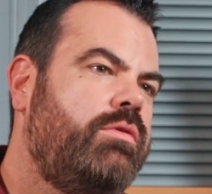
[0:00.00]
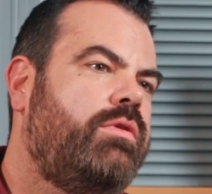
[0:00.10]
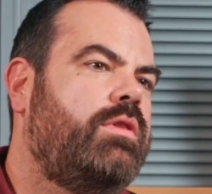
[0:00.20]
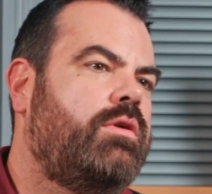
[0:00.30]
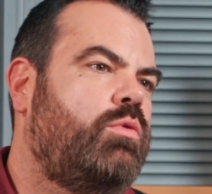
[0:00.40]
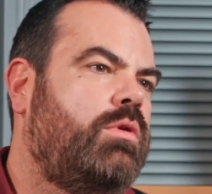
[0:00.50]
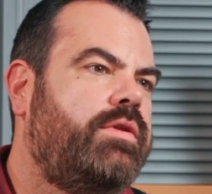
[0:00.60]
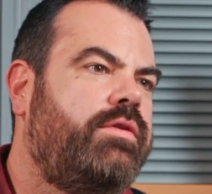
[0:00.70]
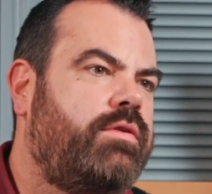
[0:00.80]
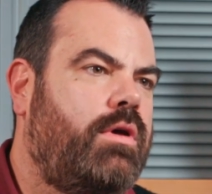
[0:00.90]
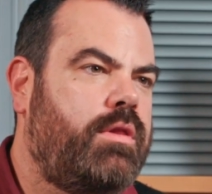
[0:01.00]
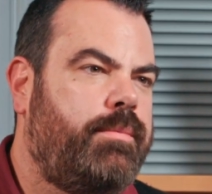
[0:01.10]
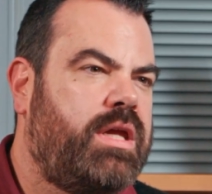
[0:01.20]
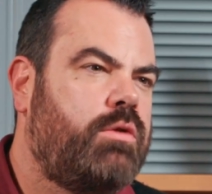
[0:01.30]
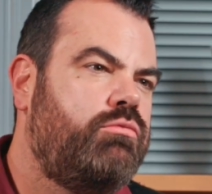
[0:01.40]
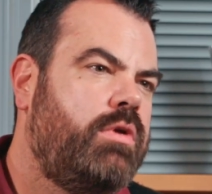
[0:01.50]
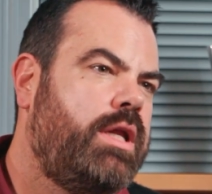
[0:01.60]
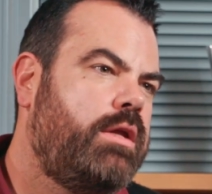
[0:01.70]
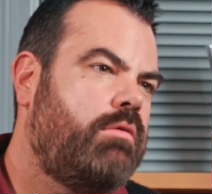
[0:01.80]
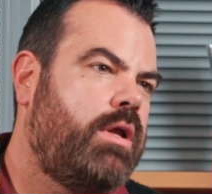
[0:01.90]
think the qualities are that make a
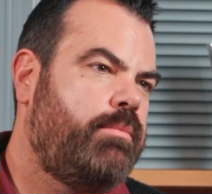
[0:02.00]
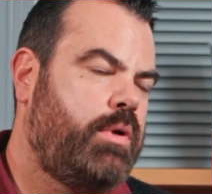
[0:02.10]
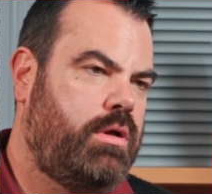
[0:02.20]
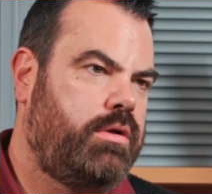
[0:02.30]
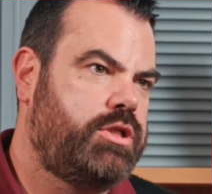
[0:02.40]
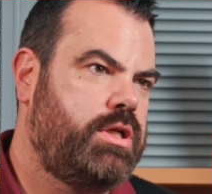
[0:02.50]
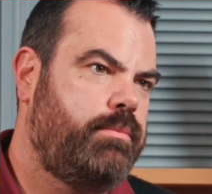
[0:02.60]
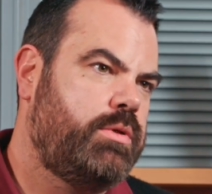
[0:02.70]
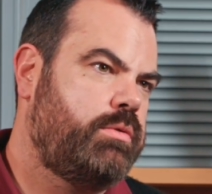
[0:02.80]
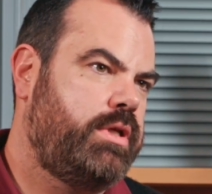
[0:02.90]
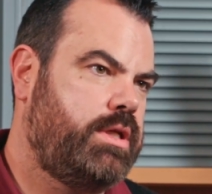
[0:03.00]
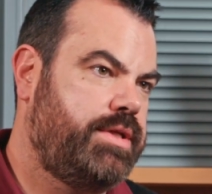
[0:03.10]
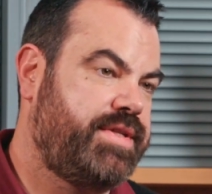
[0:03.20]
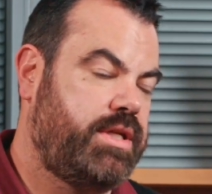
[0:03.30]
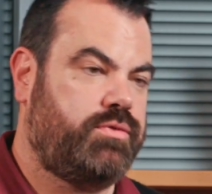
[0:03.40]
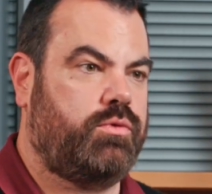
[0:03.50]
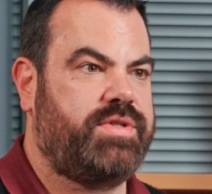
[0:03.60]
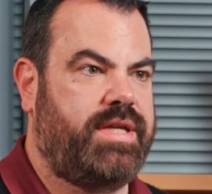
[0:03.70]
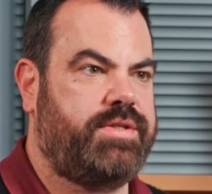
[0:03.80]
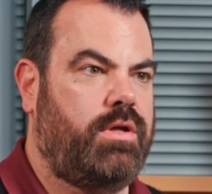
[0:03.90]
really great partnership between a
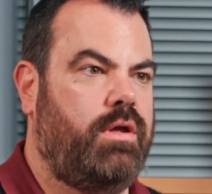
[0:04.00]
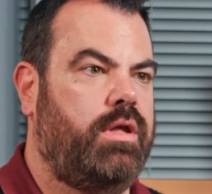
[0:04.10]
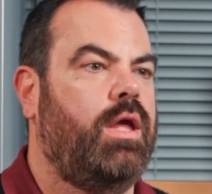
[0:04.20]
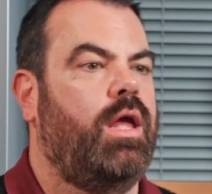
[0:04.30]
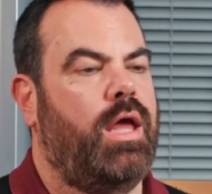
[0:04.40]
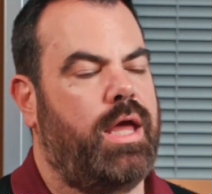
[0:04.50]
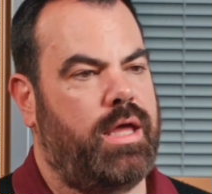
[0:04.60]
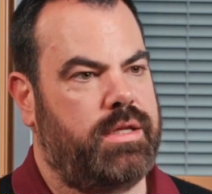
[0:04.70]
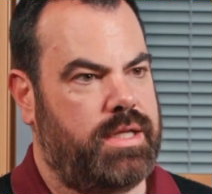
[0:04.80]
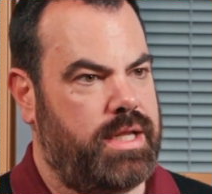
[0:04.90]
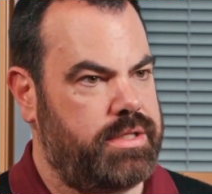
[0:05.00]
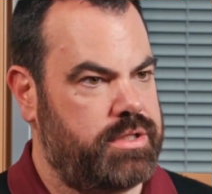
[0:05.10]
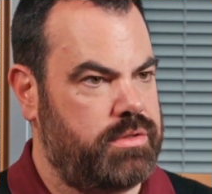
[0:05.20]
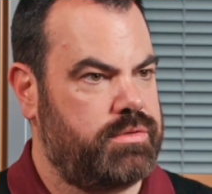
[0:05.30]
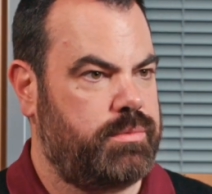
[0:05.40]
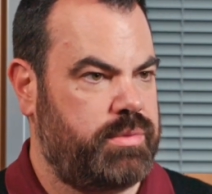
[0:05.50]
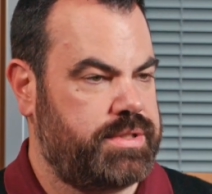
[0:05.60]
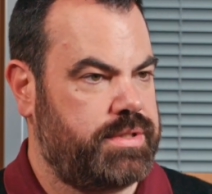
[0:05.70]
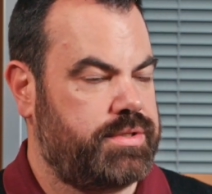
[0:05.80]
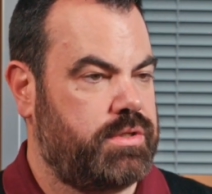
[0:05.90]
Salesforce SI and an end user
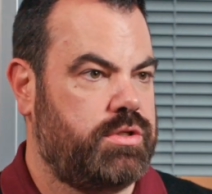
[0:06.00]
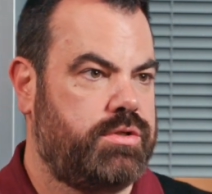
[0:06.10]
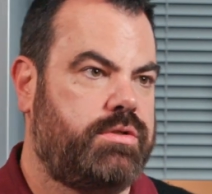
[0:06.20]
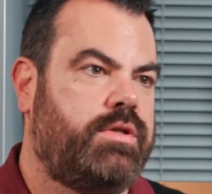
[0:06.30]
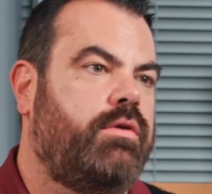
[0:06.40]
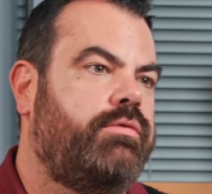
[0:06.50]
business such as yourself?